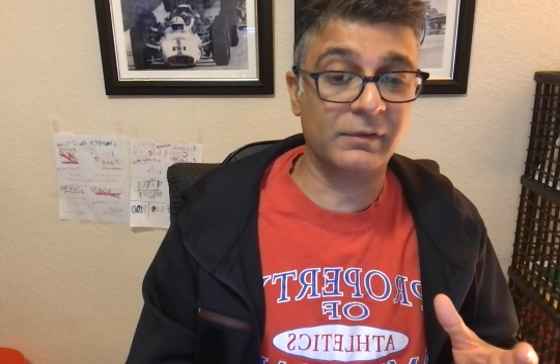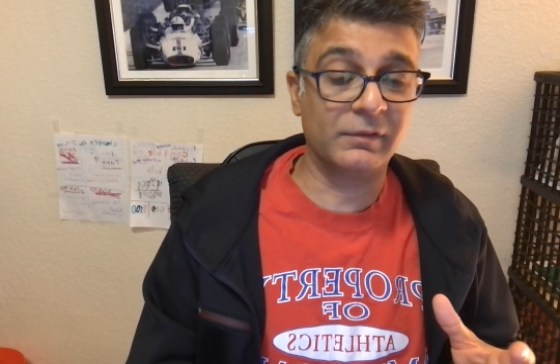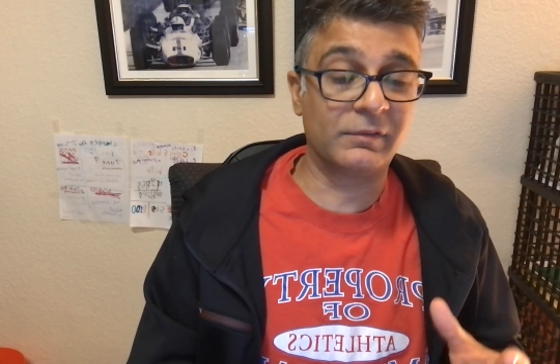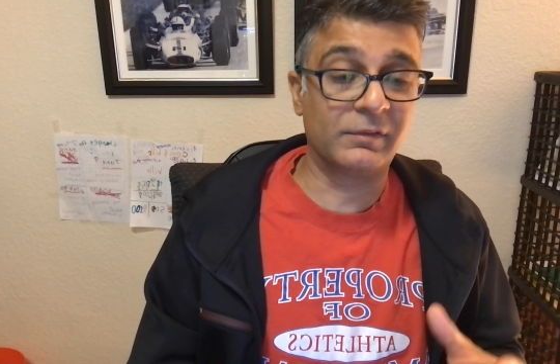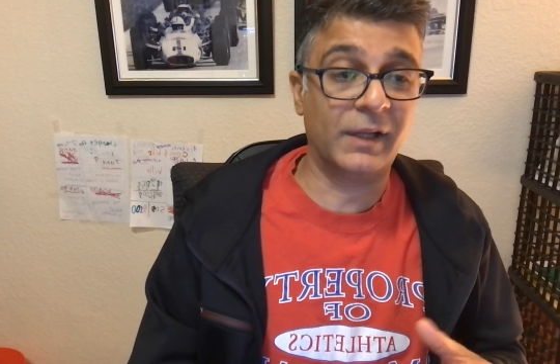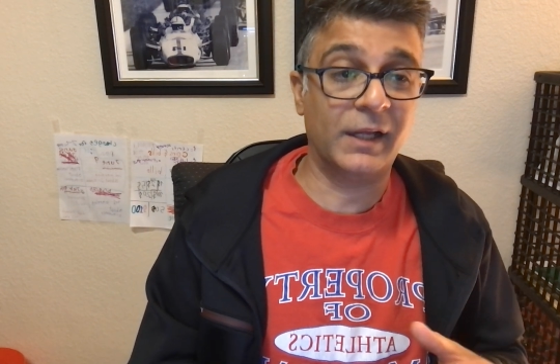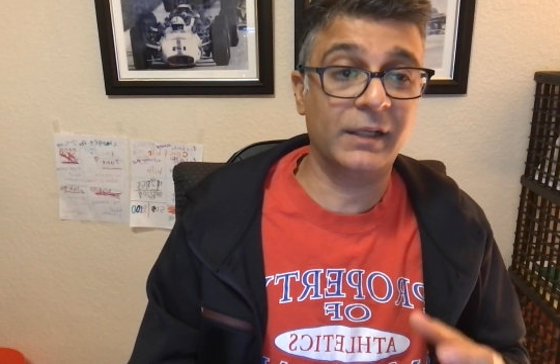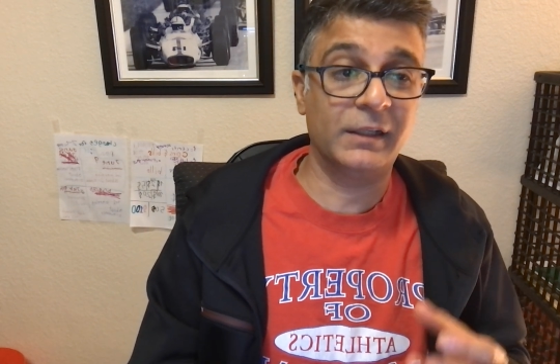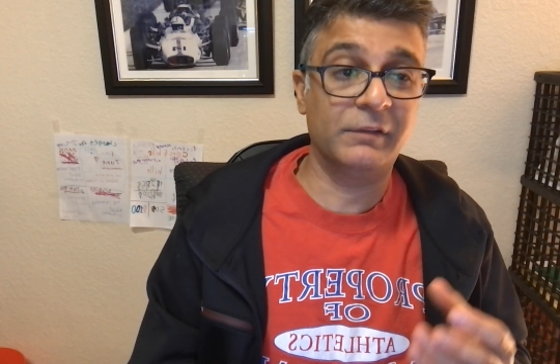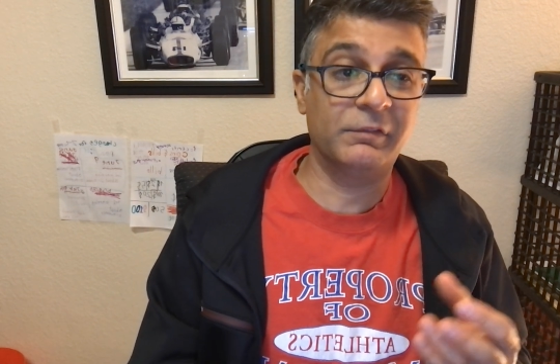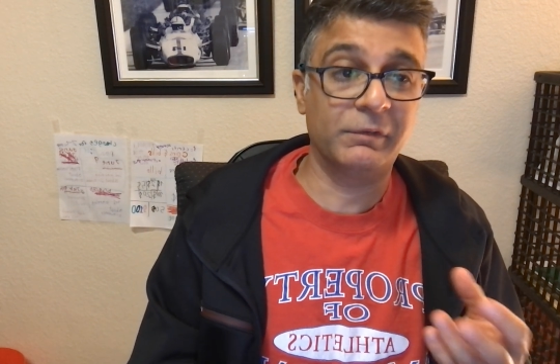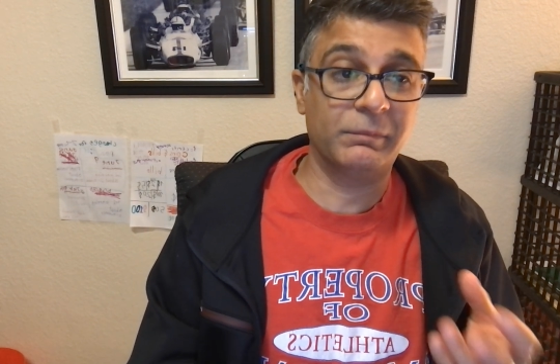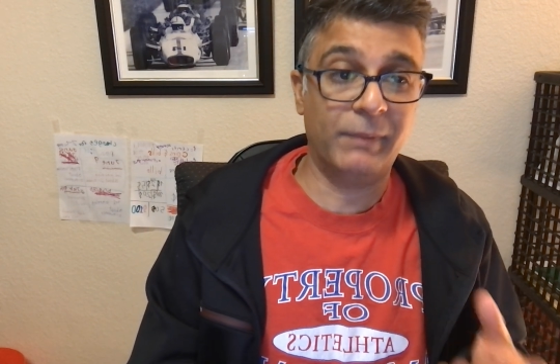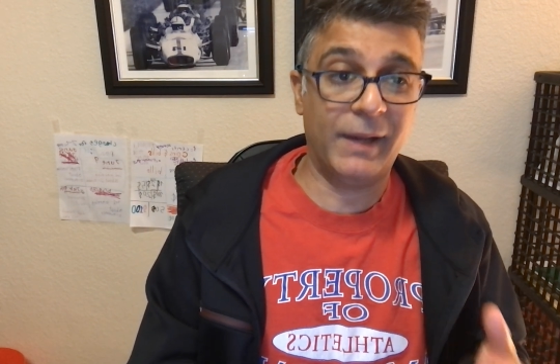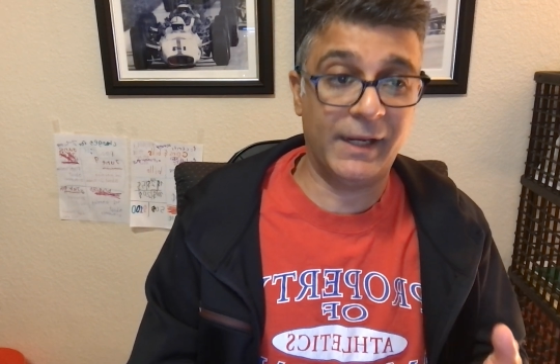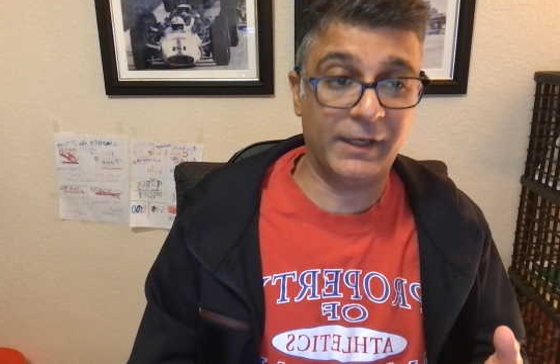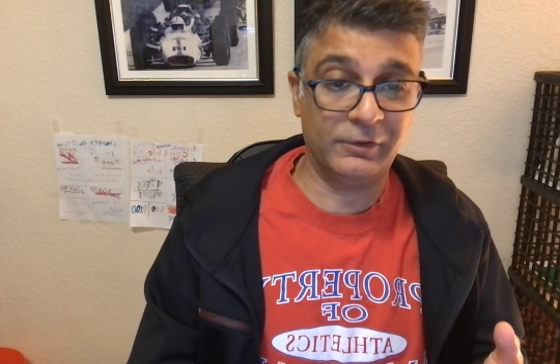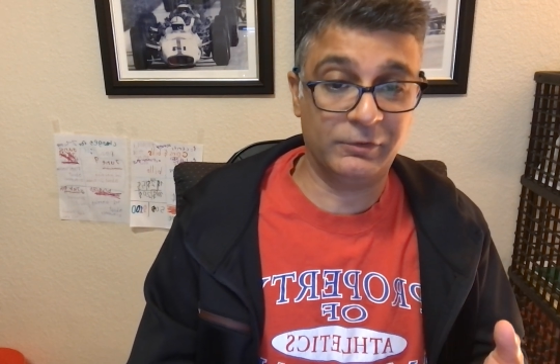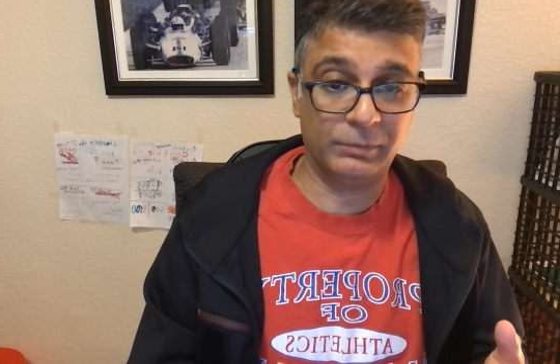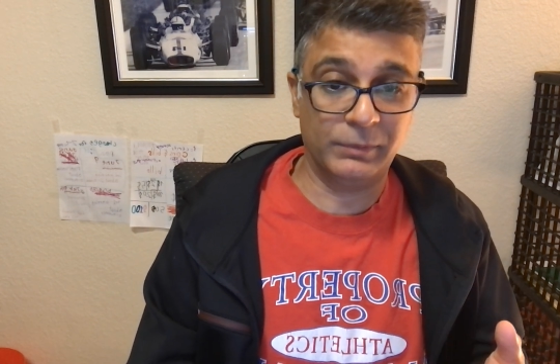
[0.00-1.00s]
and scientific
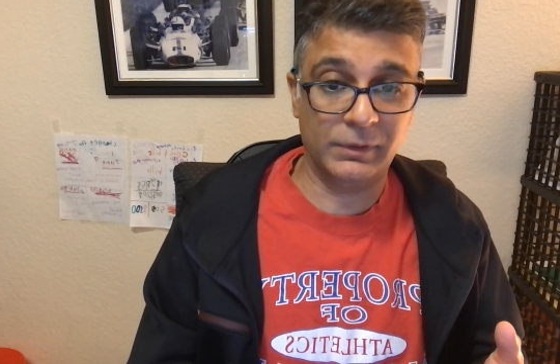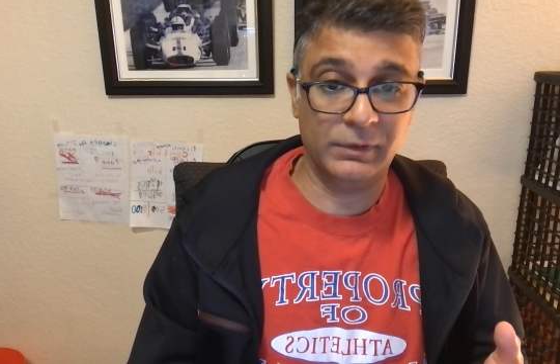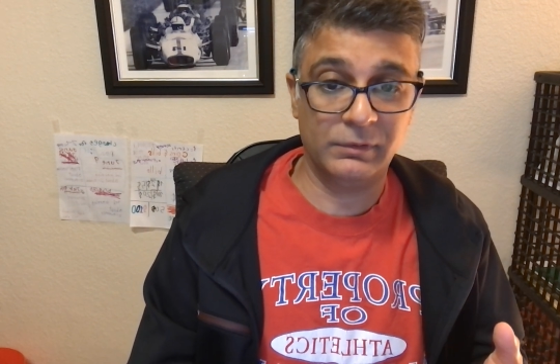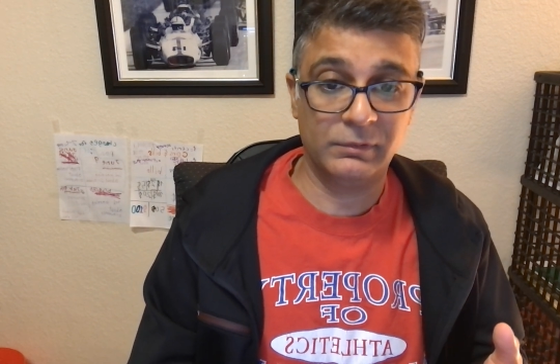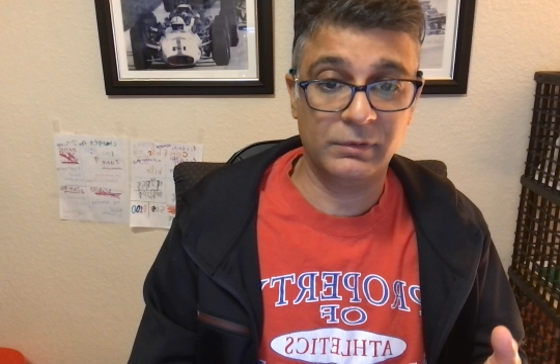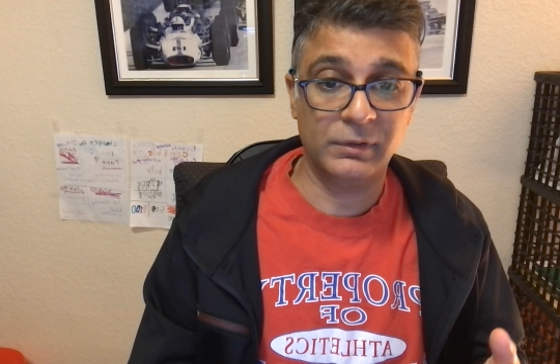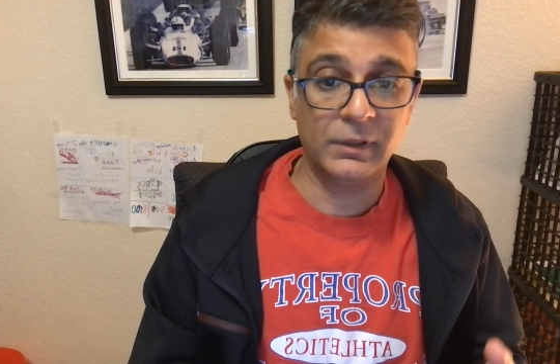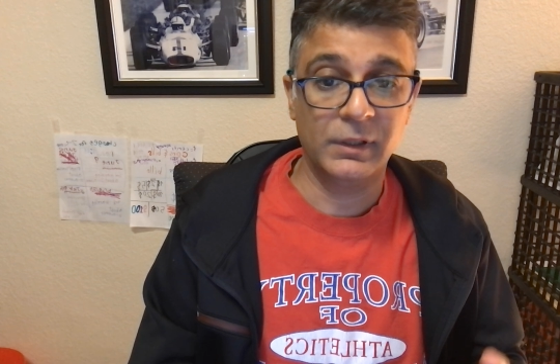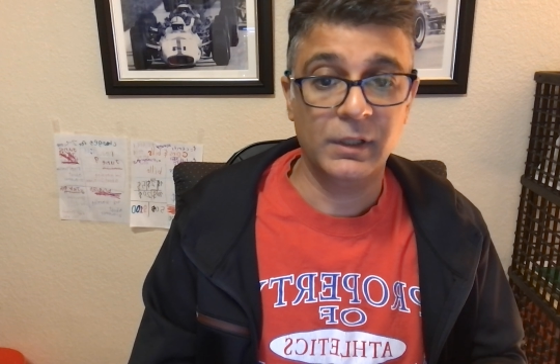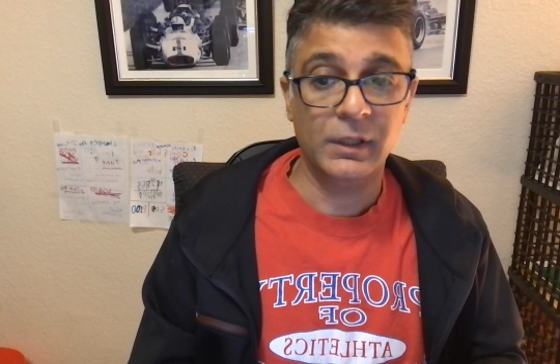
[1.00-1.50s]
management,